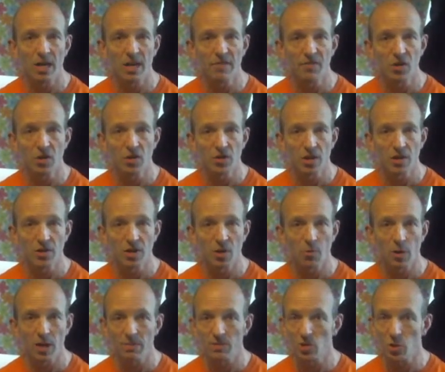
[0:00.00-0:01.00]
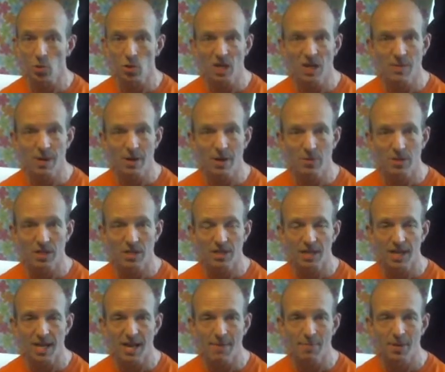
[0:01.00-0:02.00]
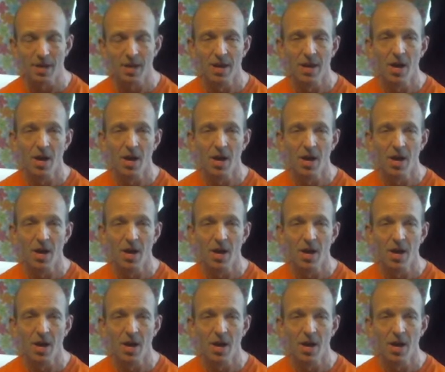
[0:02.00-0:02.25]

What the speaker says: If you don't know what I'm talking about with a slap,